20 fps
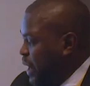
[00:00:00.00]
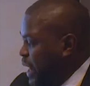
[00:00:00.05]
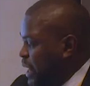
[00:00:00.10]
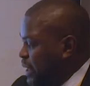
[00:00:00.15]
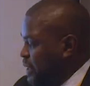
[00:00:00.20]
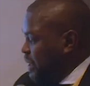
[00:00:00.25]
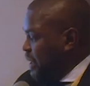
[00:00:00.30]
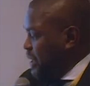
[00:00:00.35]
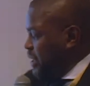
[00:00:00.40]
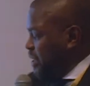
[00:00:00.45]

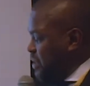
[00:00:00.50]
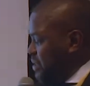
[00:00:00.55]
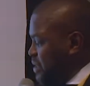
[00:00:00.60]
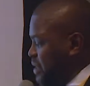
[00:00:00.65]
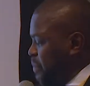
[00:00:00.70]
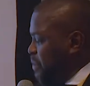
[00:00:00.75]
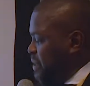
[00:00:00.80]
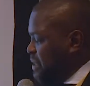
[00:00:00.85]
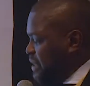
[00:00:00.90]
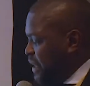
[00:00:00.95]
where the
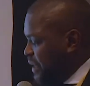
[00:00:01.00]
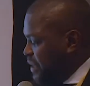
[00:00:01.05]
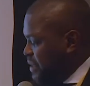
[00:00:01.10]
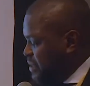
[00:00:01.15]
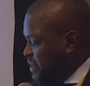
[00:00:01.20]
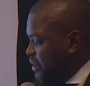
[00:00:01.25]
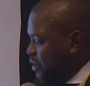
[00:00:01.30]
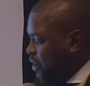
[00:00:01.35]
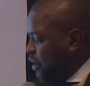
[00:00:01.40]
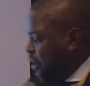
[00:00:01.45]
CPs are
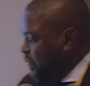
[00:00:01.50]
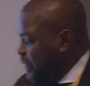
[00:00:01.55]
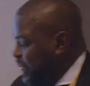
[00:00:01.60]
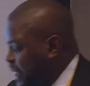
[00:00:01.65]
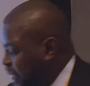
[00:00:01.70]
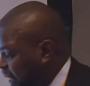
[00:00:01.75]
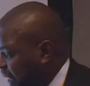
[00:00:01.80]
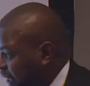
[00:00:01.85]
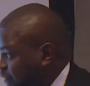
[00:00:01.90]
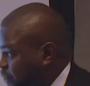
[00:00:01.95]
listed on,
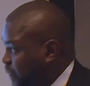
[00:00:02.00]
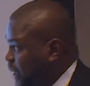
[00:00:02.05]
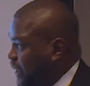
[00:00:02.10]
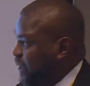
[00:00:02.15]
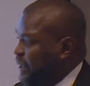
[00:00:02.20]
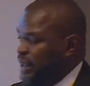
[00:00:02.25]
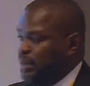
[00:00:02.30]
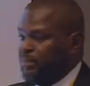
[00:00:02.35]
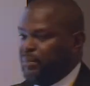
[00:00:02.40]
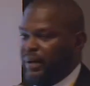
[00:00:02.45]
is
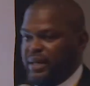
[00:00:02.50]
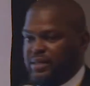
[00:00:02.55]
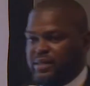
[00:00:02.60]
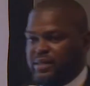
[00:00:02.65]
regulated by